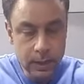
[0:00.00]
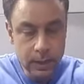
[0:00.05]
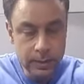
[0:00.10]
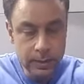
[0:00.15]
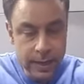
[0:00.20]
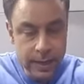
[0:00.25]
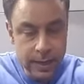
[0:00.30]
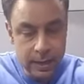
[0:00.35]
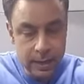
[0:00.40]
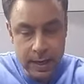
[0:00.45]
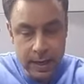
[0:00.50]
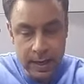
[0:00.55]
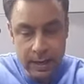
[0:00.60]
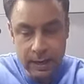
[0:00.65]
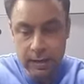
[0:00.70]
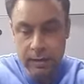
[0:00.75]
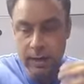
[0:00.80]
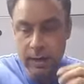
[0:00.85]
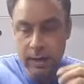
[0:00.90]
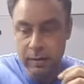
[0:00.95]
then
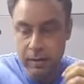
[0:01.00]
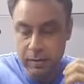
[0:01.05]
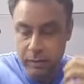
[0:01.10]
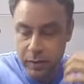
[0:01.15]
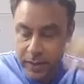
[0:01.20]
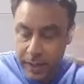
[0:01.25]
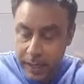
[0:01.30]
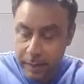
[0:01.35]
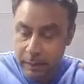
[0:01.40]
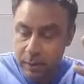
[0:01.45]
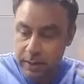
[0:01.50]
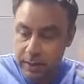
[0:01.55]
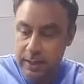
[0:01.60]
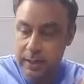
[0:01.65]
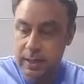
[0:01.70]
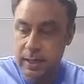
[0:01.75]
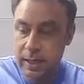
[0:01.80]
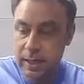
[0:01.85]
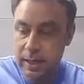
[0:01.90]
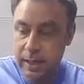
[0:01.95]
I was thinking about
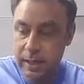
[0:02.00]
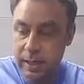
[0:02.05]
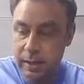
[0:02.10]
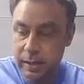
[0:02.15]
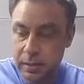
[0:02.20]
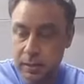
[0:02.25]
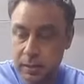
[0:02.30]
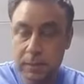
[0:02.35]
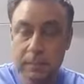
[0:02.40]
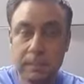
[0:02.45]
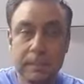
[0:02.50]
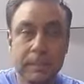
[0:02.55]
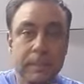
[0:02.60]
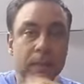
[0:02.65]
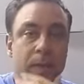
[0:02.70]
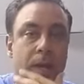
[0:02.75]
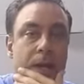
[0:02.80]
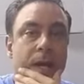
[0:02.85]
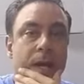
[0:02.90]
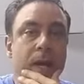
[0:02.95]
this, and then I thought,
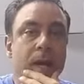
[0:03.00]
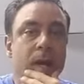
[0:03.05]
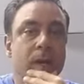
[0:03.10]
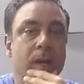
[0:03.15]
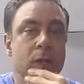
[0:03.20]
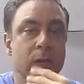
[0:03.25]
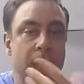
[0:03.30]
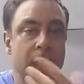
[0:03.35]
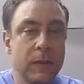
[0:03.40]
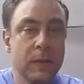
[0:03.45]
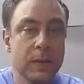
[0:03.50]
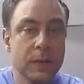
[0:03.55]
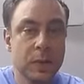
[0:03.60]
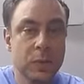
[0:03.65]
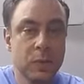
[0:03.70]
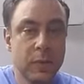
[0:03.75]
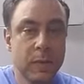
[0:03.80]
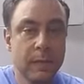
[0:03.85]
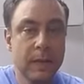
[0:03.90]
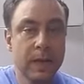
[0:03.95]
so when I was
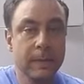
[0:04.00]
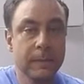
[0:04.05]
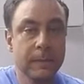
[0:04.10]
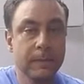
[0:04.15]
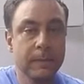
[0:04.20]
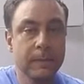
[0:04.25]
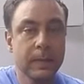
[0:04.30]
swimming,